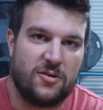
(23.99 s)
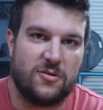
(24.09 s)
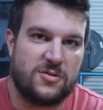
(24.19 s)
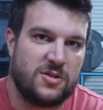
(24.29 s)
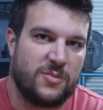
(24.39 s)

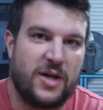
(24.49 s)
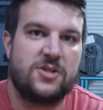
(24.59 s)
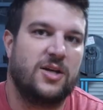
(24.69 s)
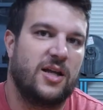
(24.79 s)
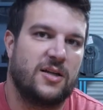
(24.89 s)
some
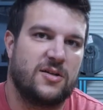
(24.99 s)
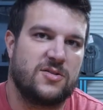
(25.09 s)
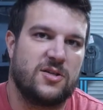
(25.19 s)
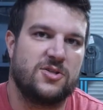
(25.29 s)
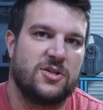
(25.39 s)
educated
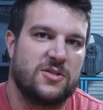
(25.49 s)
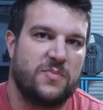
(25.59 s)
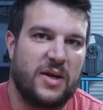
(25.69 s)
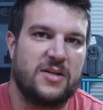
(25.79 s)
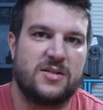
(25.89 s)
decisions
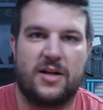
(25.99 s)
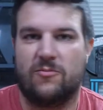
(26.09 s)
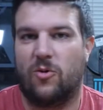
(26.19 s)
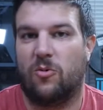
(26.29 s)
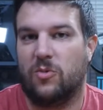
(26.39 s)
based
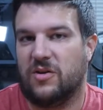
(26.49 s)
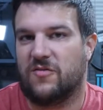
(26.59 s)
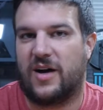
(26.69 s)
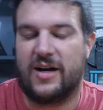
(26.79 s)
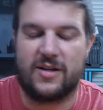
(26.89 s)
on what we
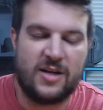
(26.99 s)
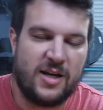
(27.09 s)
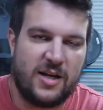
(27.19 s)
find.